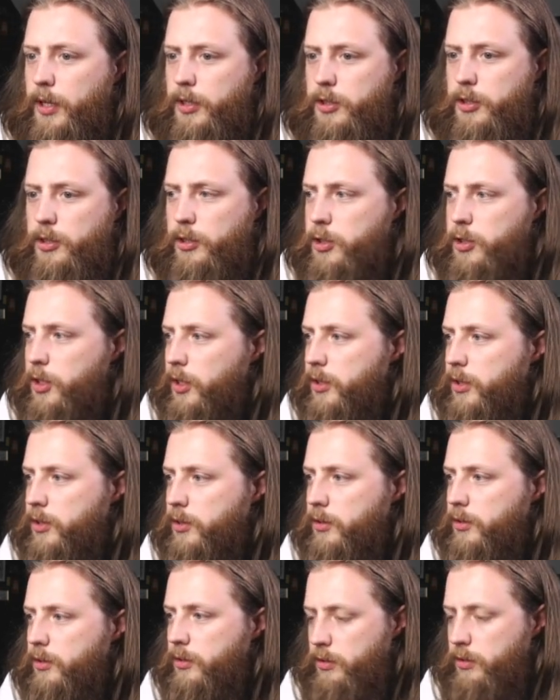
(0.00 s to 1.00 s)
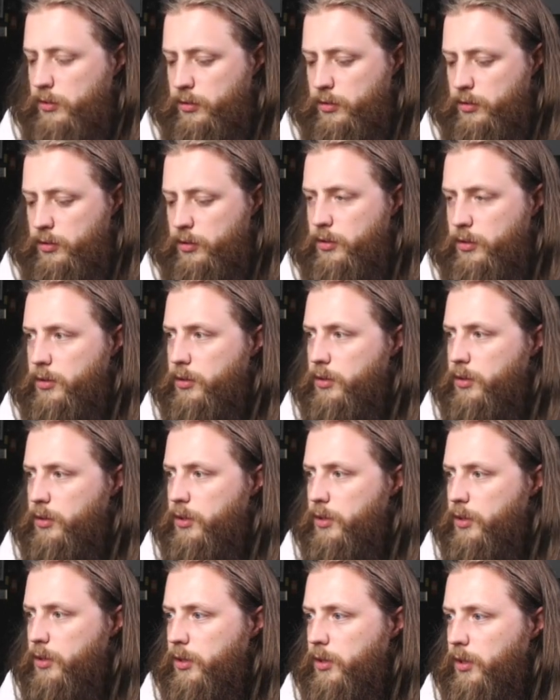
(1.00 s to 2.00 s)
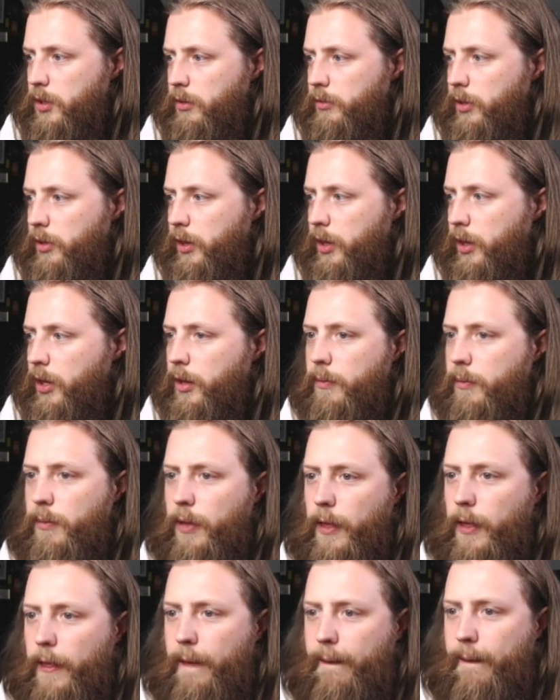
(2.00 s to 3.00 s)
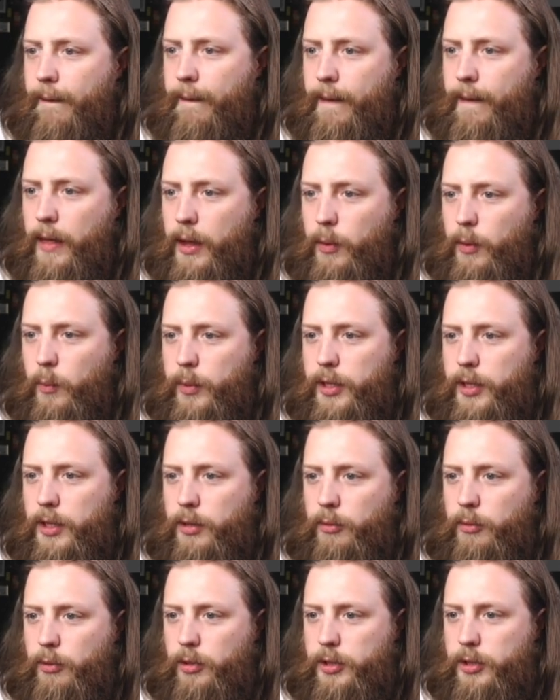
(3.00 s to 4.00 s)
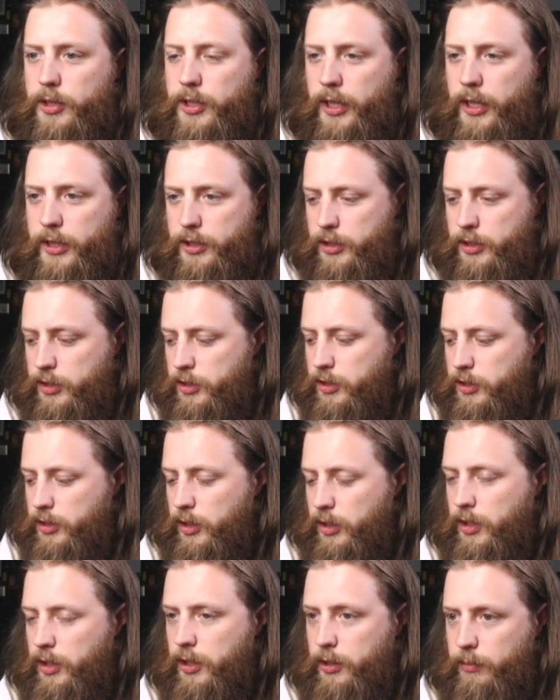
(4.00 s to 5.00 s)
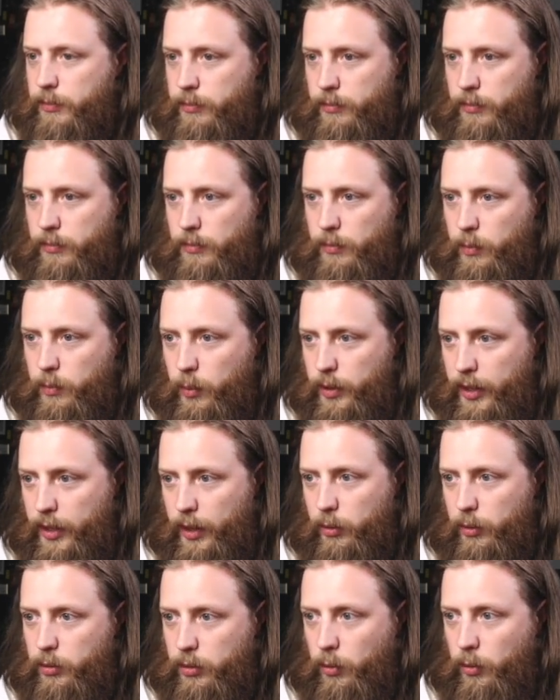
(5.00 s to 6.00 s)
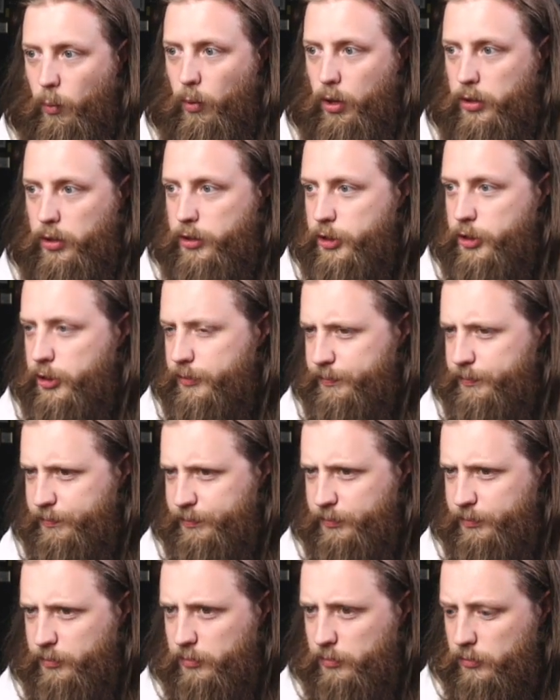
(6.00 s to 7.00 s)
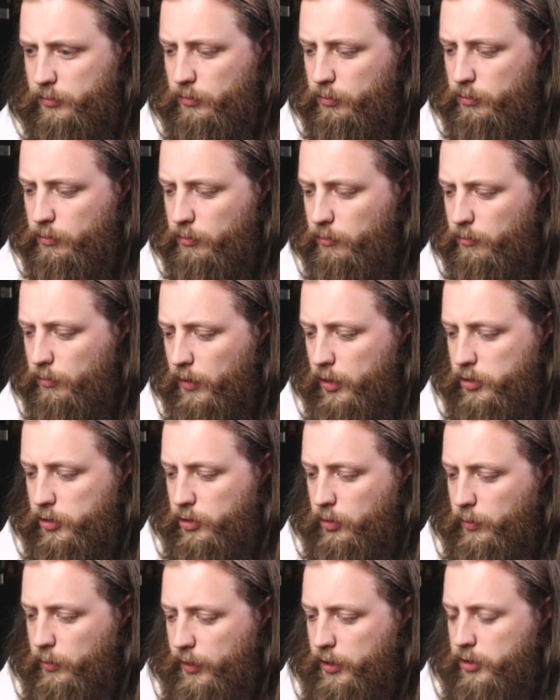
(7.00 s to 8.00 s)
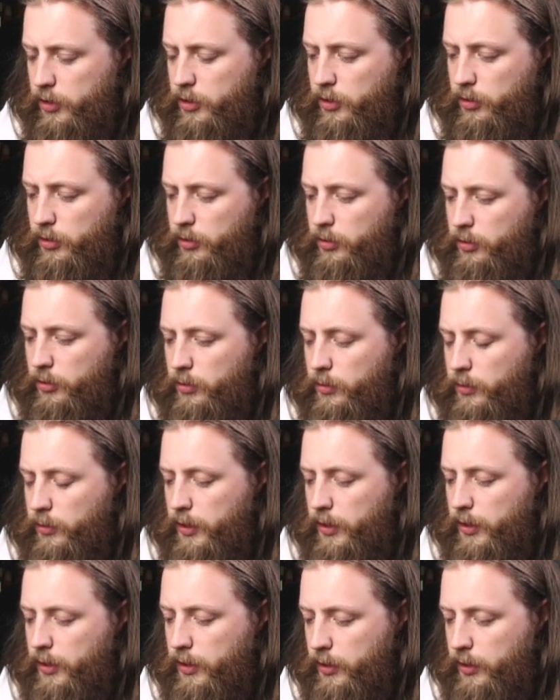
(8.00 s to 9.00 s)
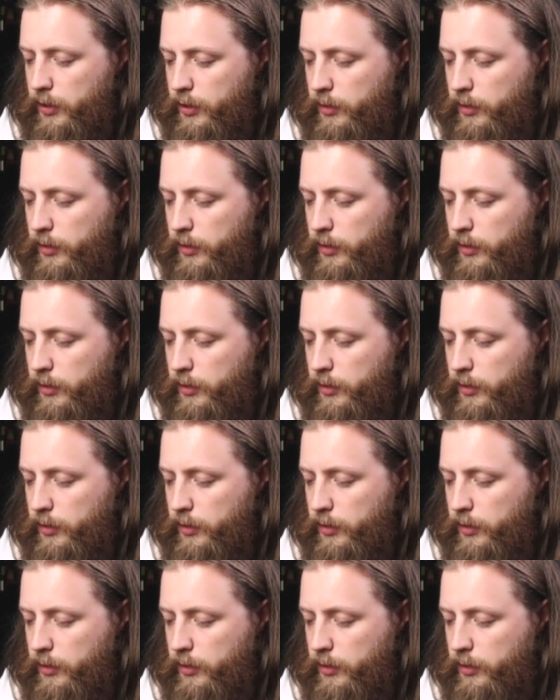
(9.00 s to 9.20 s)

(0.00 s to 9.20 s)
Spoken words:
package.json and get rid of that, we need to run the tests without the watch. So we can do